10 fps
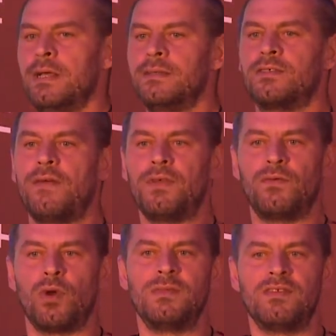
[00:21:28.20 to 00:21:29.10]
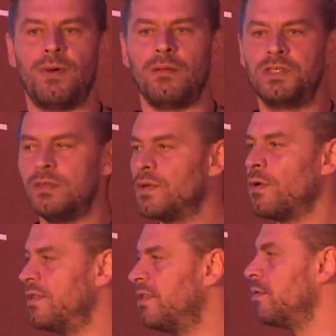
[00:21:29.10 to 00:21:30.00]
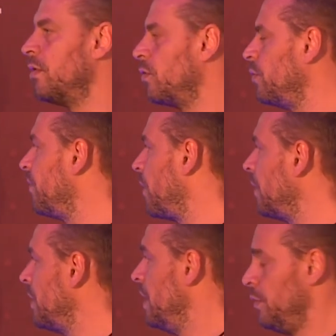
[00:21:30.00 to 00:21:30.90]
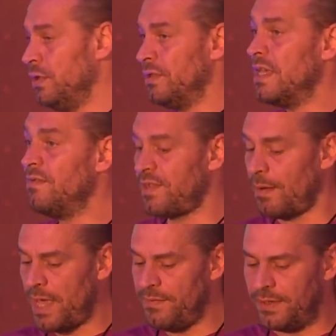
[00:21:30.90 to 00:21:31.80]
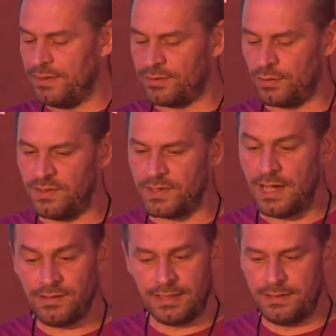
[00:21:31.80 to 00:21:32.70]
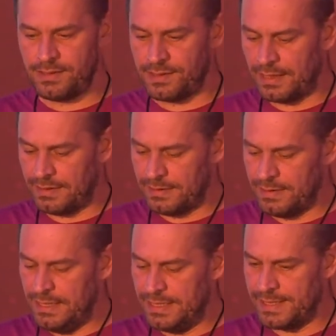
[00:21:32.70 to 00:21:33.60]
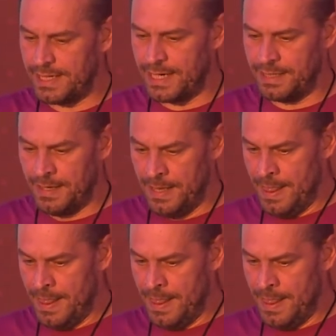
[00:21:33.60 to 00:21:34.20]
traffic from this publisher because it's doing fraud. You need to give some evidence to these guys, and it's not easy again.